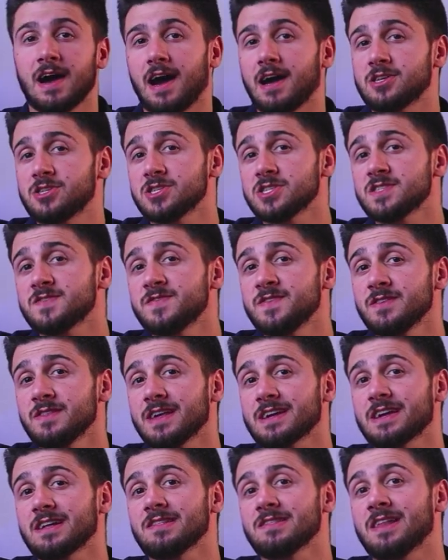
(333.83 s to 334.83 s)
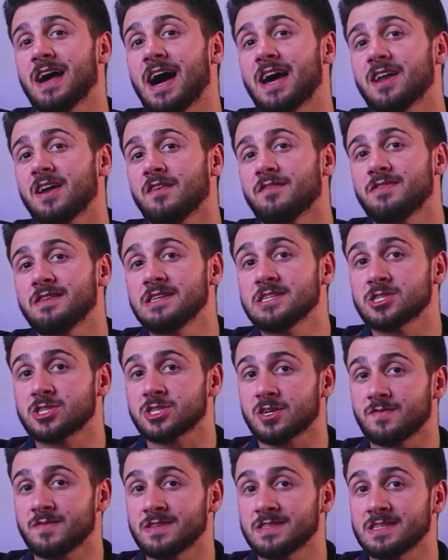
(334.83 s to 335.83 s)
I just feel like a lot of these
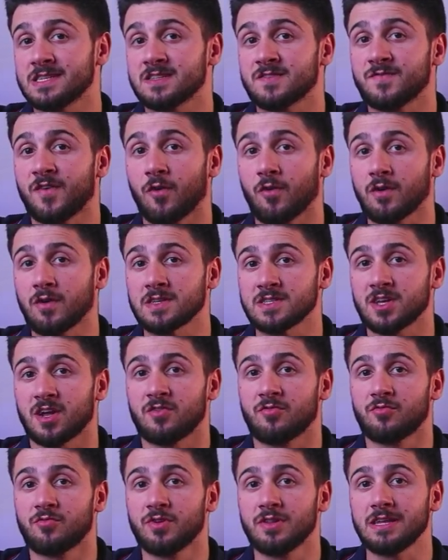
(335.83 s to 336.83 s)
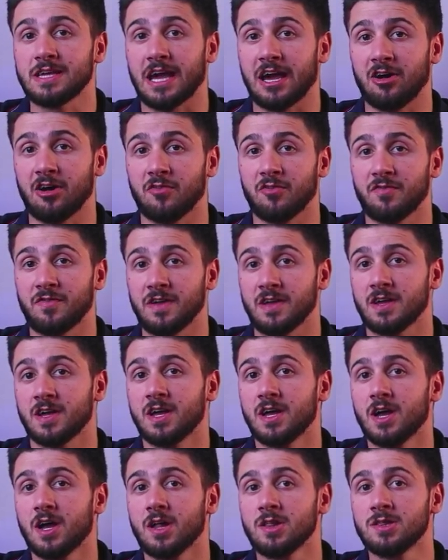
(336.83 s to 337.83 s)
services focus on really healthy,
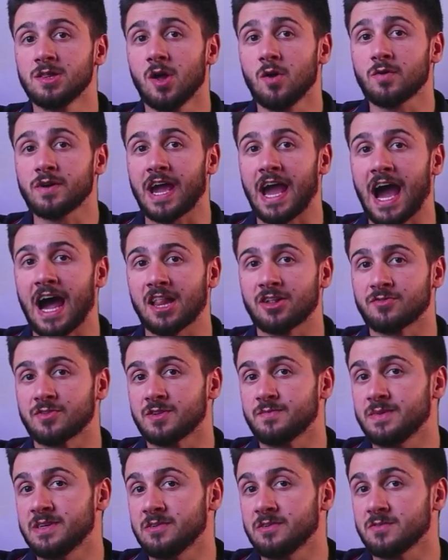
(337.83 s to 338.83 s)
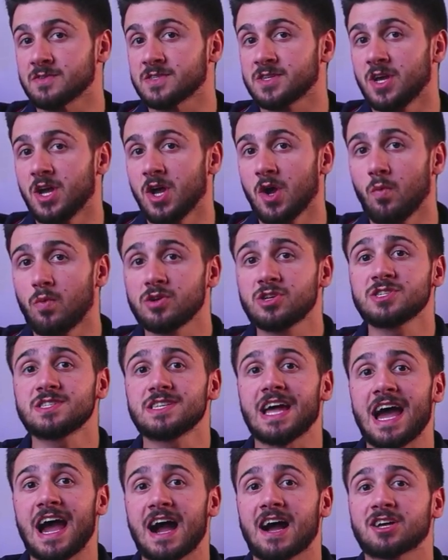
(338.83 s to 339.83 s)
low calorie meals, which
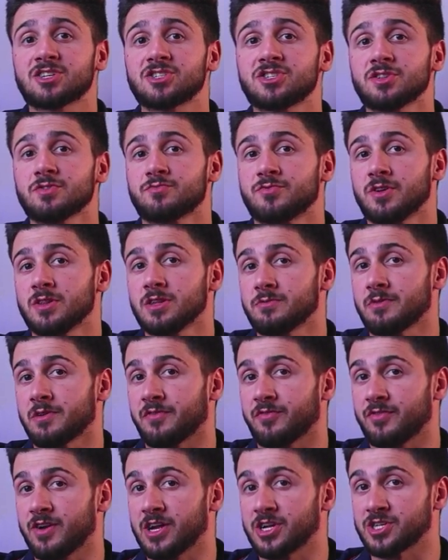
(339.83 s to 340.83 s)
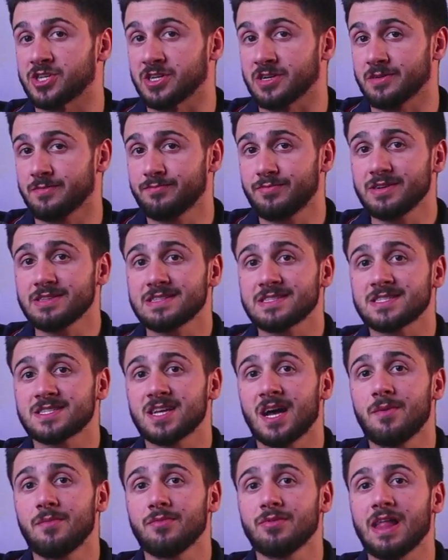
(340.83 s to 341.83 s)
is actually really refreshing, but
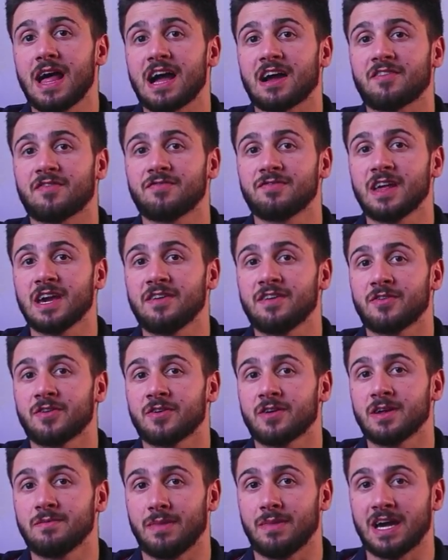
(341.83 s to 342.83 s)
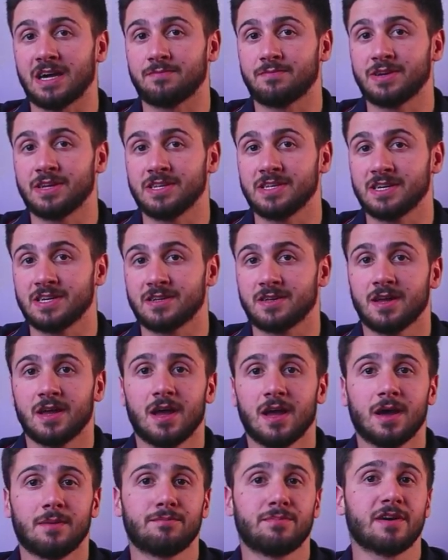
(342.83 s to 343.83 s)
some lack flavor in my opinion,
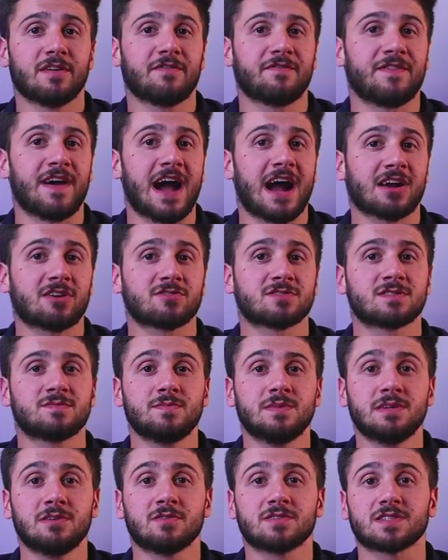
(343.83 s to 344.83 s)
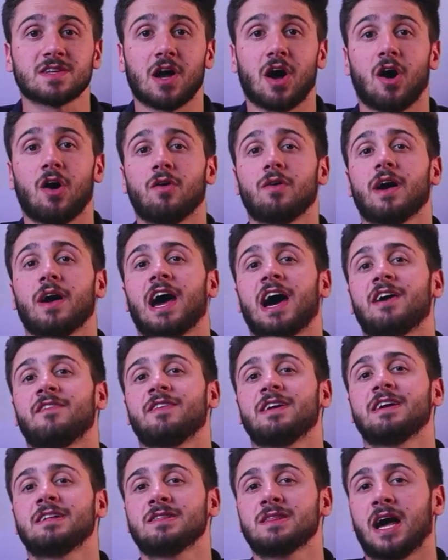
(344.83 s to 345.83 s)
but Factor's meals all
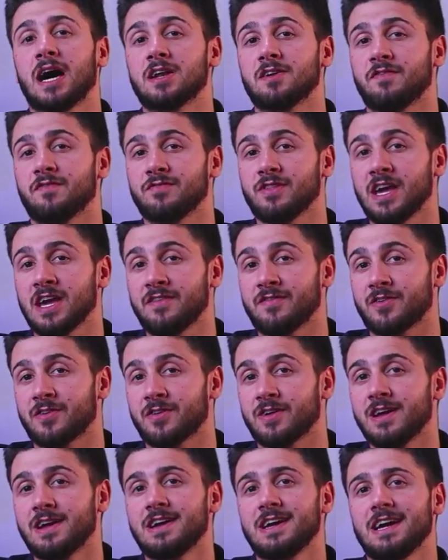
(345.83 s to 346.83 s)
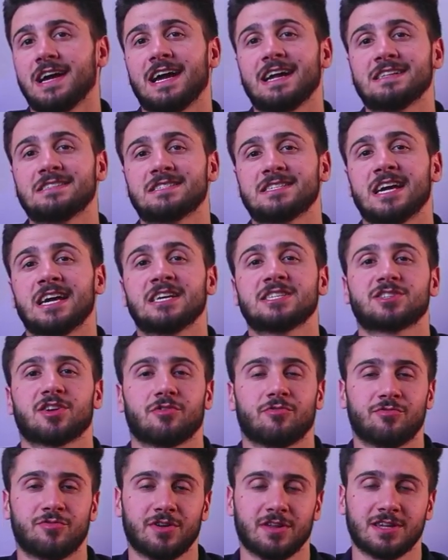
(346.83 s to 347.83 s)
have a lot of flavor and taste
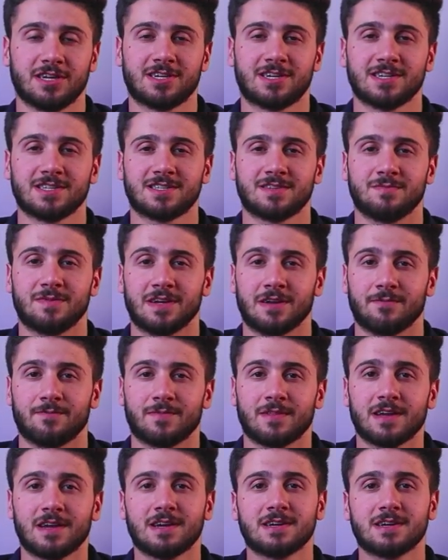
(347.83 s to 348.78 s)
really good to me.